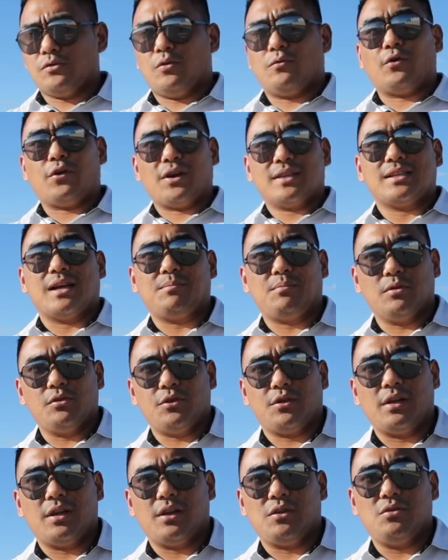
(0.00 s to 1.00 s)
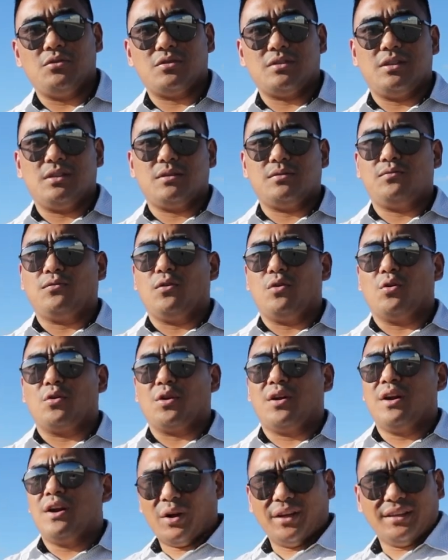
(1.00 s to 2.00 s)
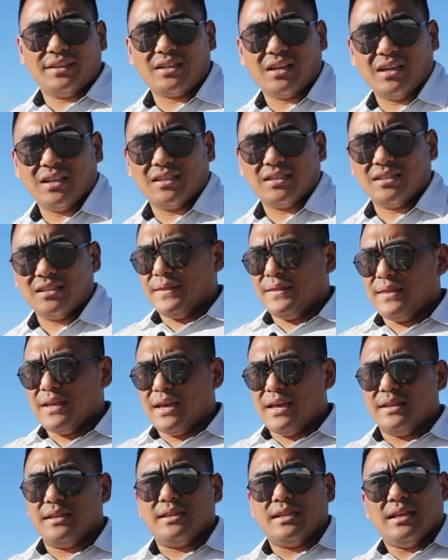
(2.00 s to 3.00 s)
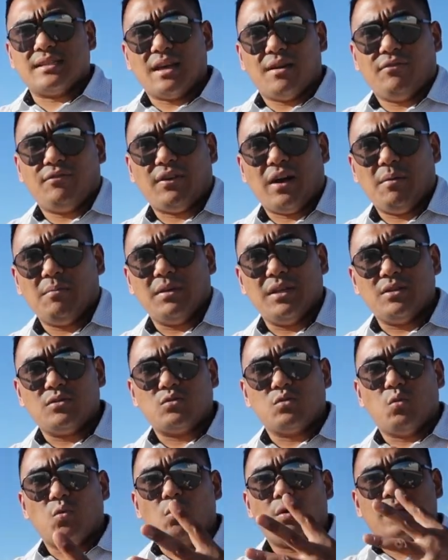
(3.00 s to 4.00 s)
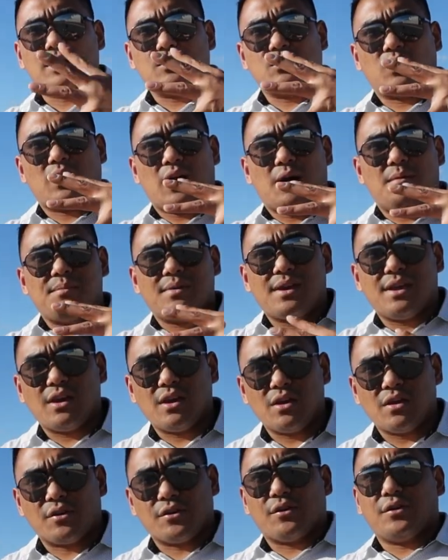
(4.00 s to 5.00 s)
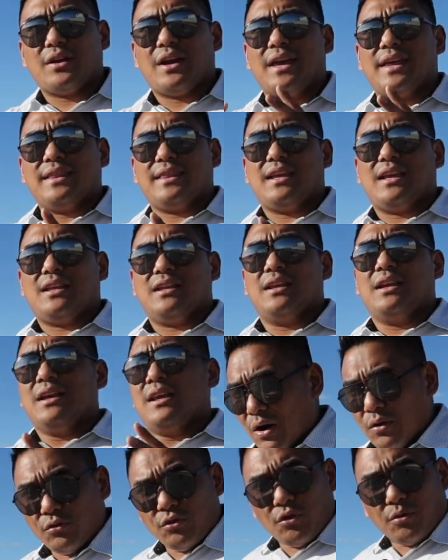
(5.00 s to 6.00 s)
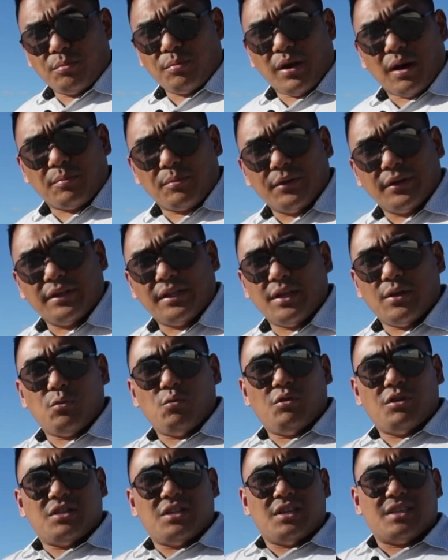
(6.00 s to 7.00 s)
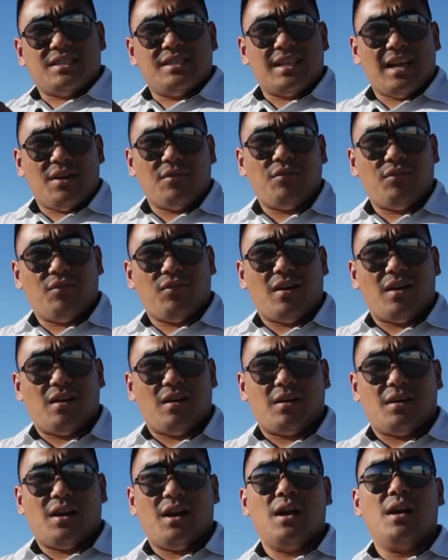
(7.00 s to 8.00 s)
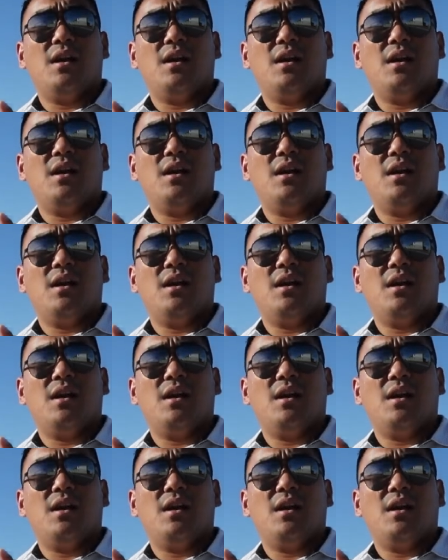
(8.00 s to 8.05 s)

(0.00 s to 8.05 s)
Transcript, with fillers: So for example, you can use this for rentals. And then some families who wants to come here and then found your property, which is not far